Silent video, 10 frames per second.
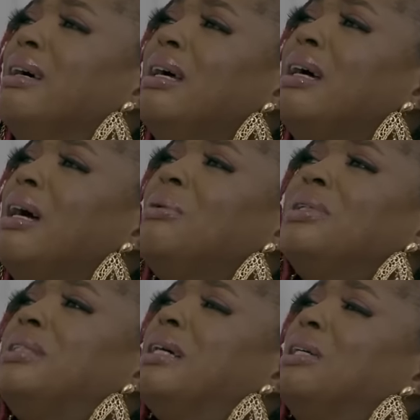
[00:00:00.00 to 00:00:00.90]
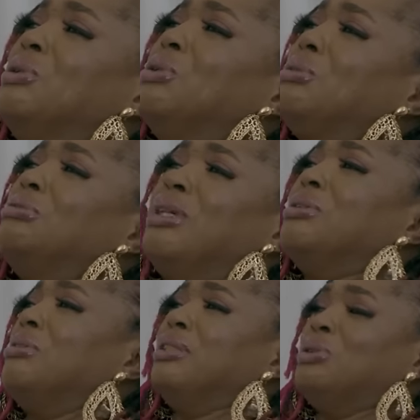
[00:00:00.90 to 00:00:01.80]
I wish he can just
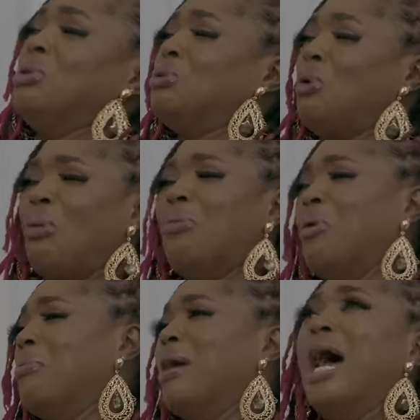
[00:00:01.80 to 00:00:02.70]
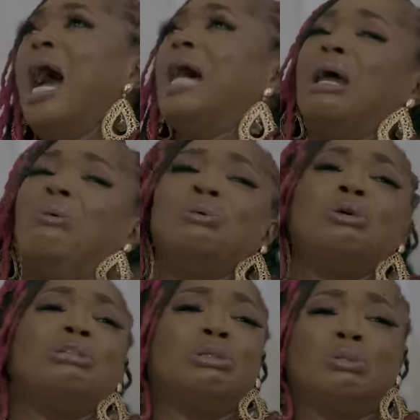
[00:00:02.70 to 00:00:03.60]
resurrect those mumu. And I will
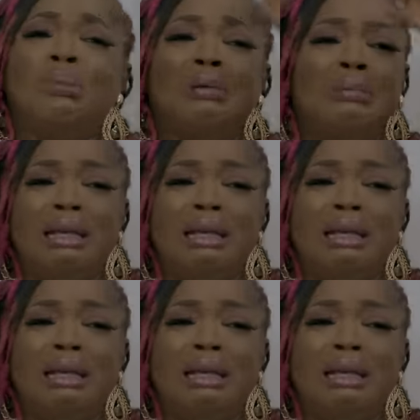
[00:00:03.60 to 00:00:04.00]
not disturb him